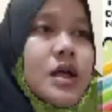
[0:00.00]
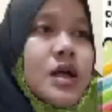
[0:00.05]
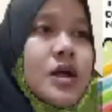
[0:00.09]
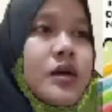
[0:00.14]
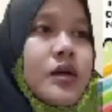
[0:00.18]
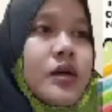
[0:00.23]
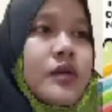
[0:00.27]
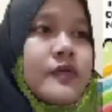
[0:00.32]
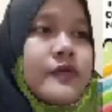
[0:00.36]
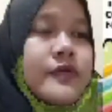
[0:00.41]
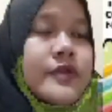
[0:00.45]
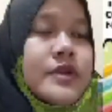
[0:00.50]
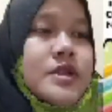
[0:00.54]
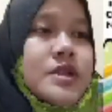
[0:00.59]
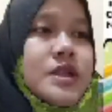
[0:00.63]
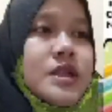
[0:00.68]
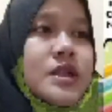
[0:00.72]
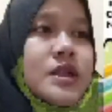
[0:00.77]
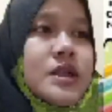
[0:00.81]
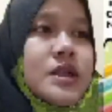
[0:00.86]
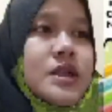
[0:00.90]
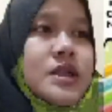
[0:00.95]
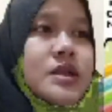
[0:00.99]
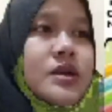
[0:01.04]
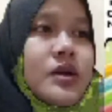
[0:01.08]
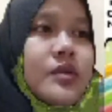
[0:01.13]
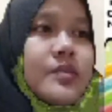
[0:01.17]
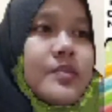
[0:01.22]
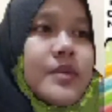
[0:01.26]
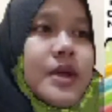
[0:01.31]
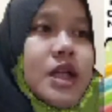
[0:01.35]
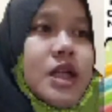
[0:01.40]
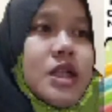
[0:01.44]
Converger is
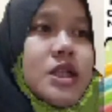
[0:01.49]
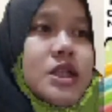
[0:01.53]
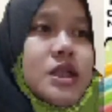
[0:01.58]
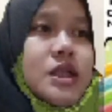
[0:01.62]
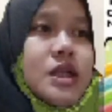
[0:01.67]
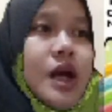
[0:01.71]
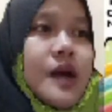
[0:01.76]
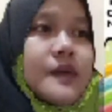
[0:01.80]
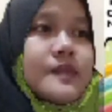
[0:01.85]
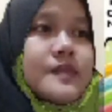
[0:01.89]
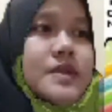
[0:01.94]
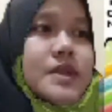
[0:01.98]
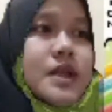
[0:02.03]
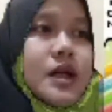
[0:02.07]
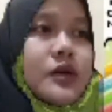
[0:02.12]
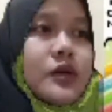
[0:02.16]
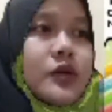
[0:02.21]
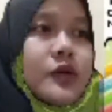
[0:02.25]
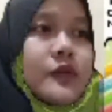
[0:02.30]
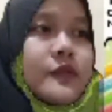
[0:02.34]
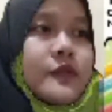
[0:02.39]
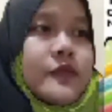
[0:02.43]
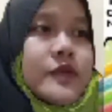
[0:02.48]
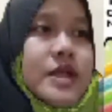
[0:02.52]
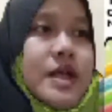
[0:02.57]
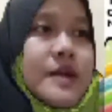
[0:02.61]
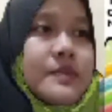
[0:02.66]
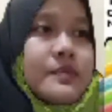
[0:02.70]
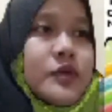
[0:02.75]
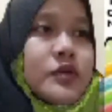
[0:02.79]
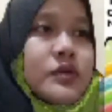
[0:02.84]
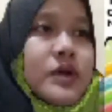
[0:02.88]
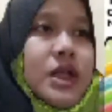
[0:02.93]
combination abstract
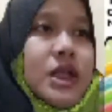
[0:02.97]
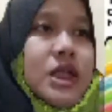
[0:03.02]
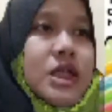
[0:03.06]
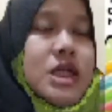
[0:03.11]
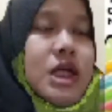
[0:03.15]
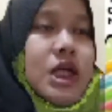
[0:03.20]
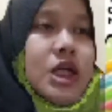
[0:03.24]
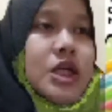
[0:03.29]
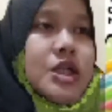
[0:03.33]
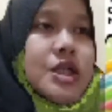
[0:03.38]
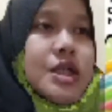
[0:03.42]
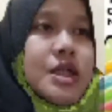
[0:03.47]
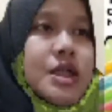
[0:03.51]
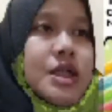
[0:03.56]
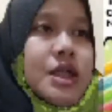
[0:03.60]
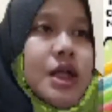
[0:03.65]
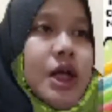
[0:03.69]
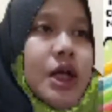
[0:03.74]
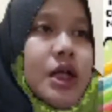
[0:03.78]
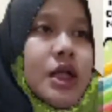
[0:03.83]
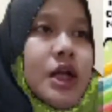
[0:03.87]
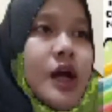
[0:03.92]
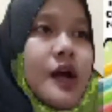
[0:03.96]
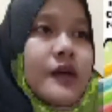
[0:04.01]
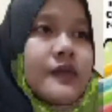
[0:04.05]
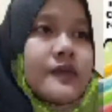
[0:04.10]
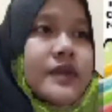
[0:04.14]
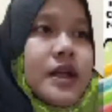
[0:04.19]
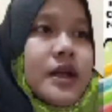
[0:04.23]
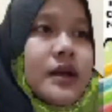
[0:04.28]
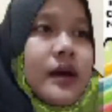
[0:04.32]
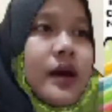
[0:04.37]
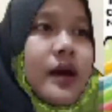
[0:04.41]
conceptualization and
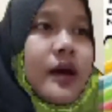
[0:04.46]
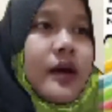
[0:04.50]
active